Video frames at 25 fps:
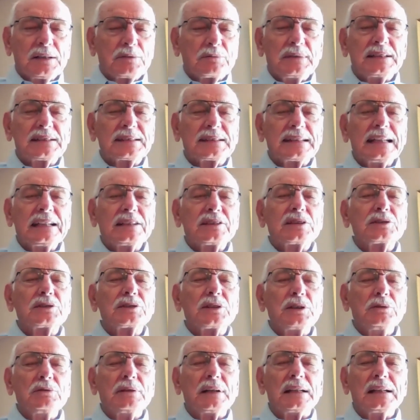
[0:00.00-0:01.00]
We seek to
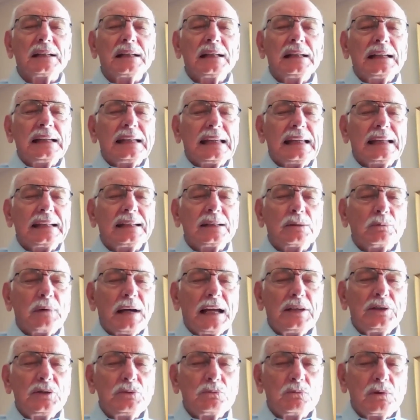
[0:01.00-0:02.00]
do it in the
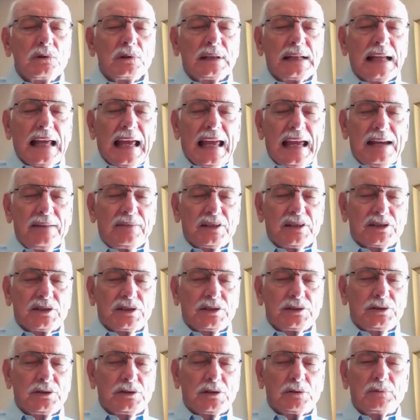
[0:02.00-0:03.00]
way you would have us
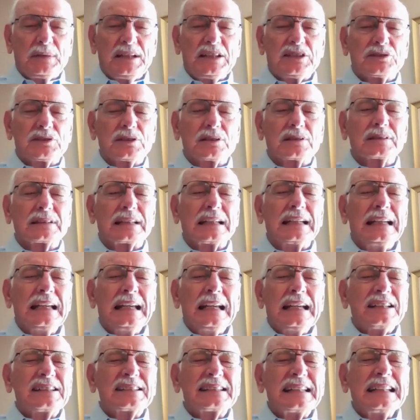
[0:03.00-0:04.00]
to do it. We seek to,
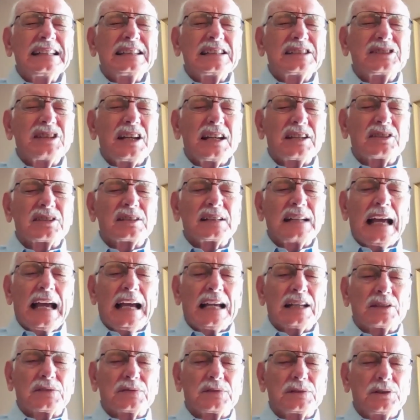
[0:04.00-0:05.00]
seek to touch
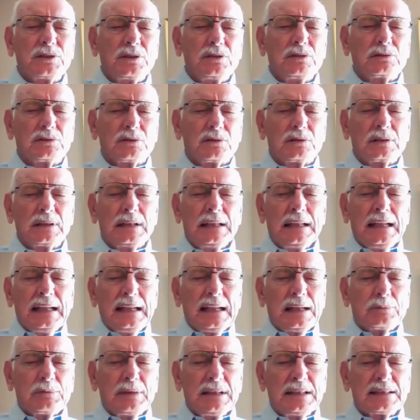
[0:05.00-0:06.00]
lives for you, Lord,
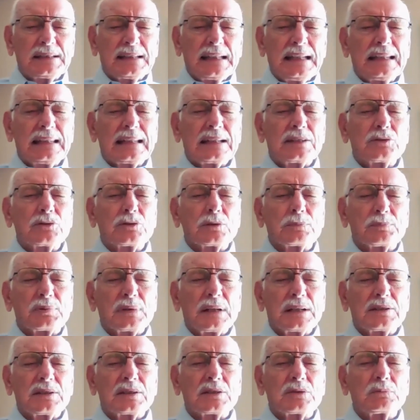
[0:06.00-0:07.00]
and we seek that your
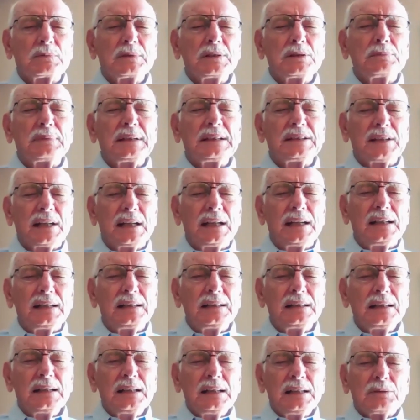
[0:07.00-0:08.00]
precious will be
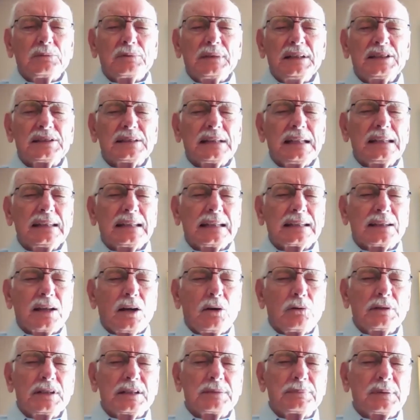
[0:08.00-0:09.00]
done. We seek that the
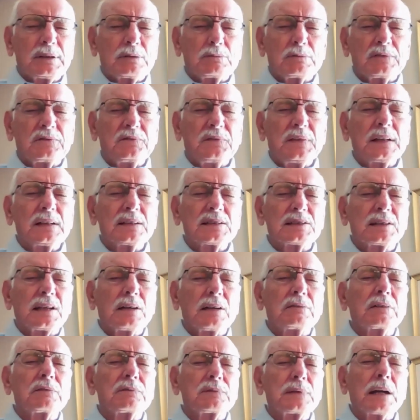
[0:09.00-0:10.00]
Holy Spirit would fill us to
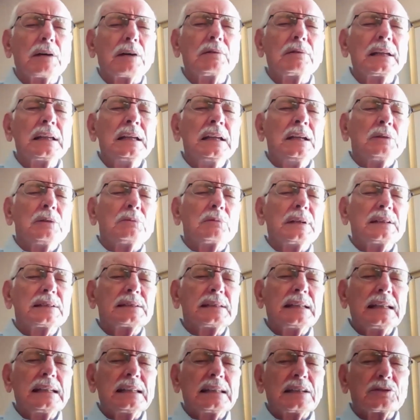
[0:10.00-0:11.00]
overflowing. We
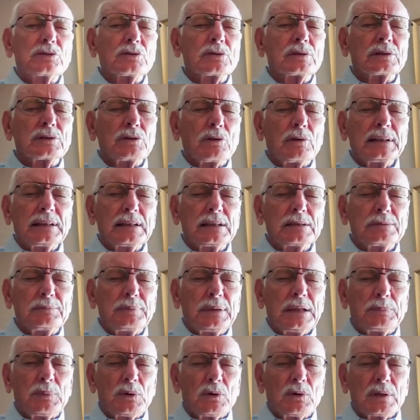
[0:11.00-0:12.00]
seek that your anointing would
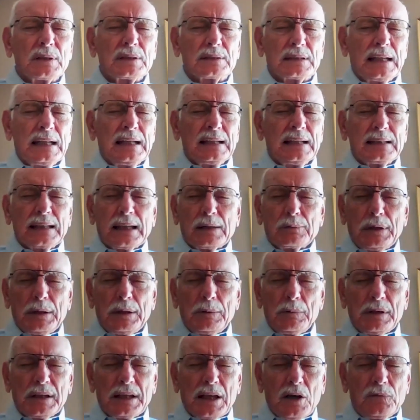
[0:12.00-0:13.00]
be upon us, that
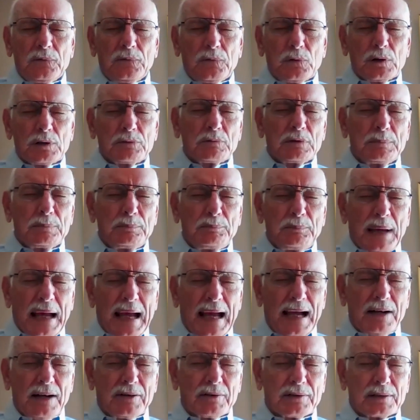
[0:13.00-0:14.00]
we would go forth with
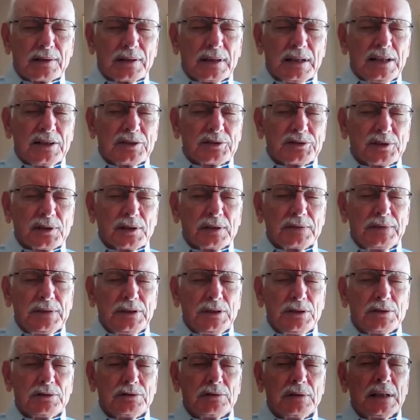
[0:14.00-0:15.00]
power, serving
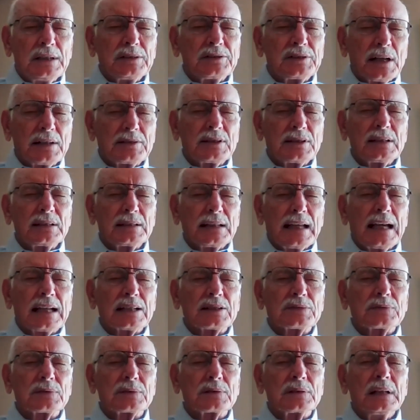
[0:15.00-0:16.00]
you, touching
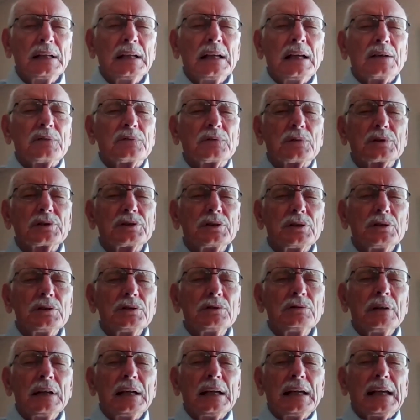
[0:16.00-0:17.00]
lives for, for
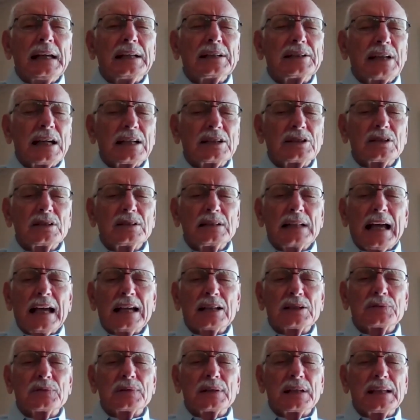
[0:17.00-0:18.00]
you and touching
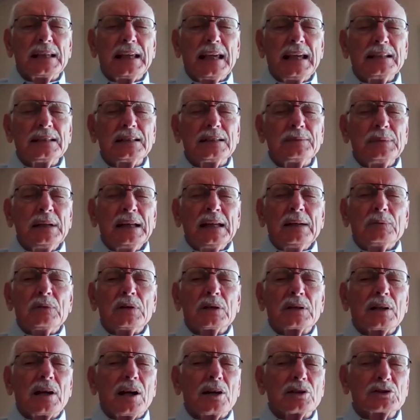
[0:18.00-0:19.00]
lives for the kingdom,
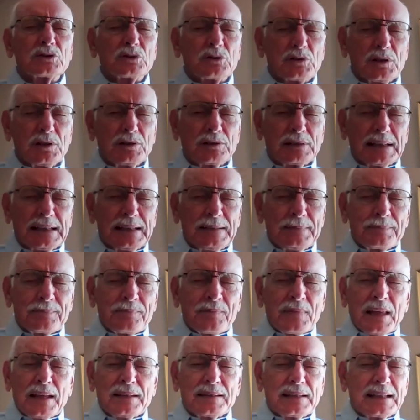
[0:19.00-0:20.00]
because truly
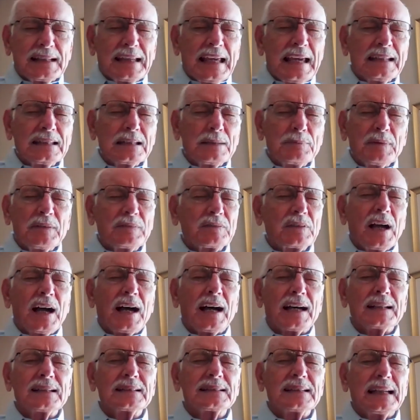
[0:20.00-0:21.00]
the kingdom of
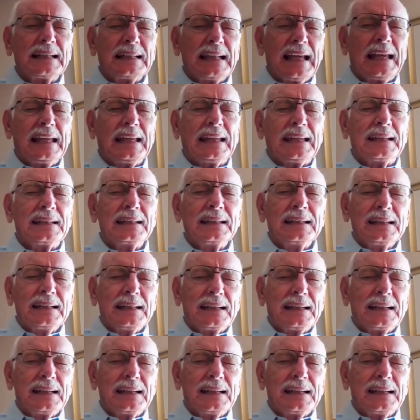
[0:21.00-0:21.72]
God is at hand.